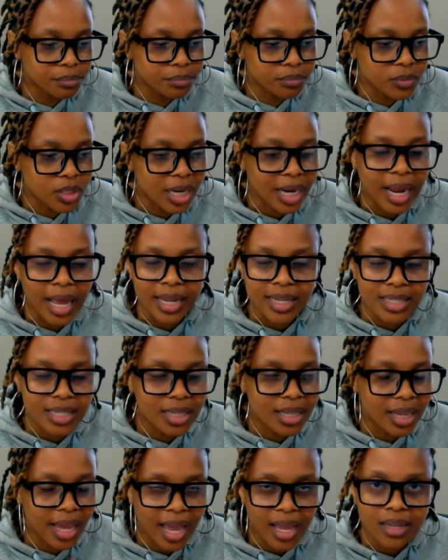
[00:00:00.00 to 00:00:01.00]

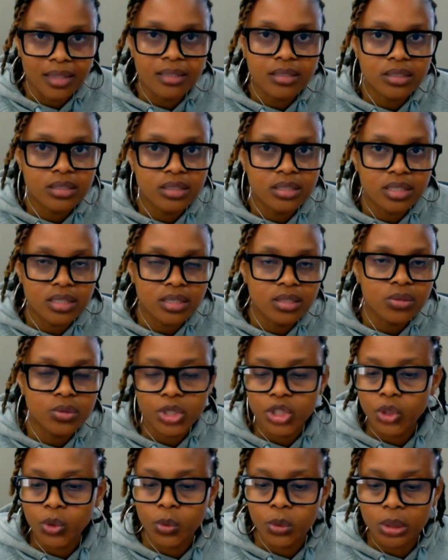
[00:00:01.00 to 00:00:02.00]
Lighting candles is a
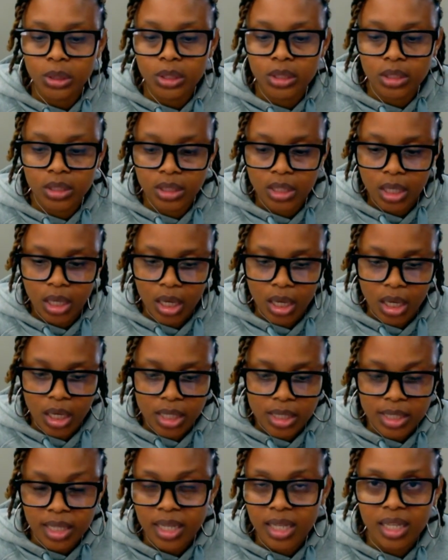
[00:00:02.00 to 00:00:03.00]
ritual,
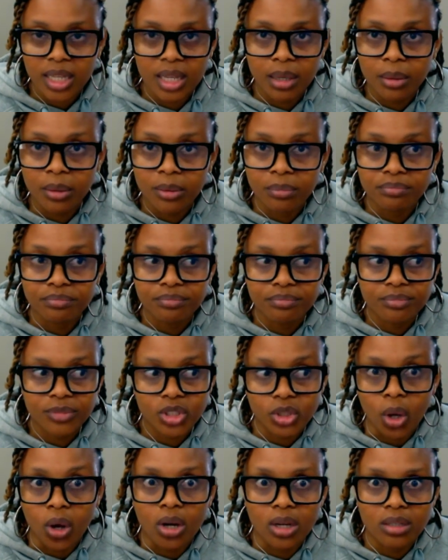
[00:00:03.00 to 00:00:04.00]
singing a
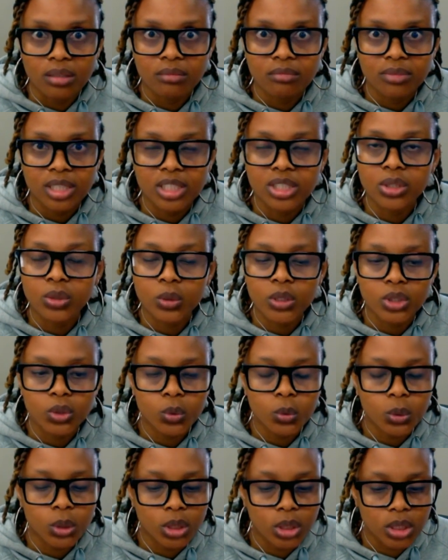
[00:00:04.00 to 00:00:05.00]
song is a
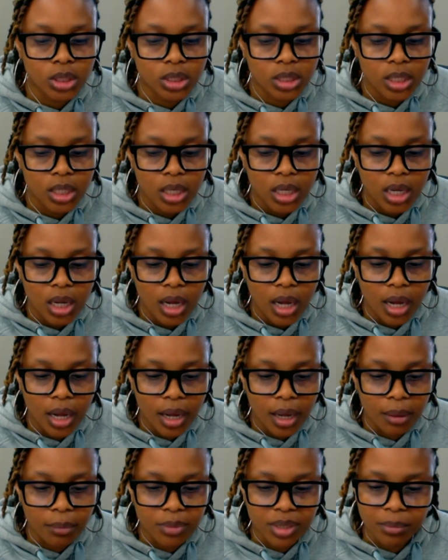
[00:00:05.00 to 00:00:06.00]
ritual,
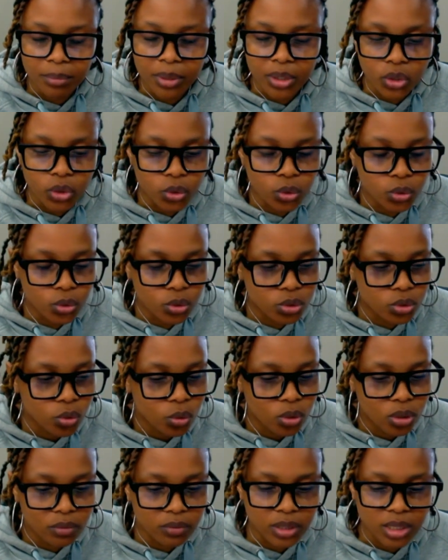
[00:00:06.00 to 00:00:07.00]
the balloons,
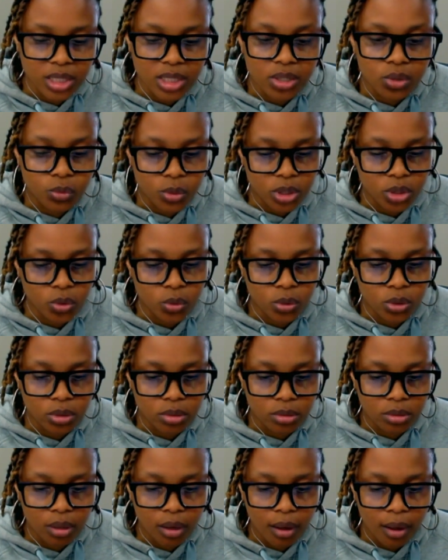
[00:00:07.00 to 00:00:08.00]
all of it, it's a ritual.
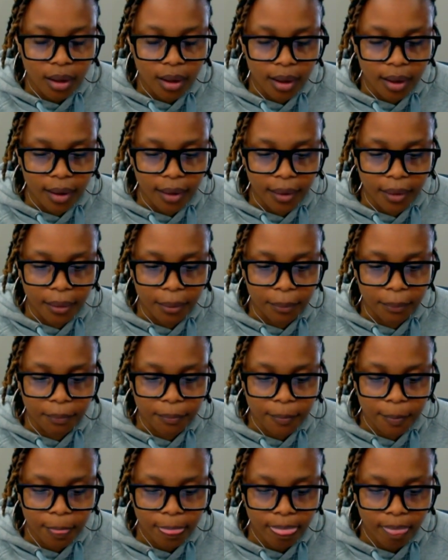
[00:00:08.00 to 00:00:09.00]

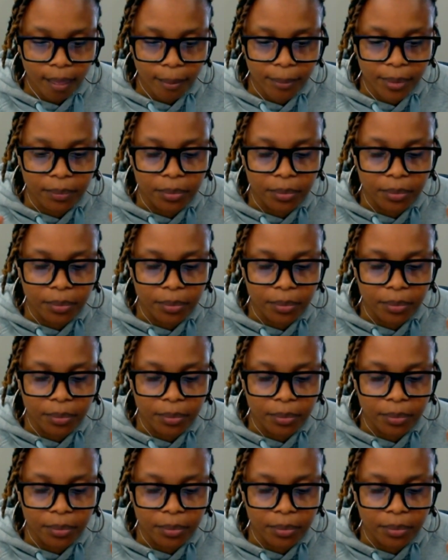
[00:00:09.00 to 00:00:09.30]
But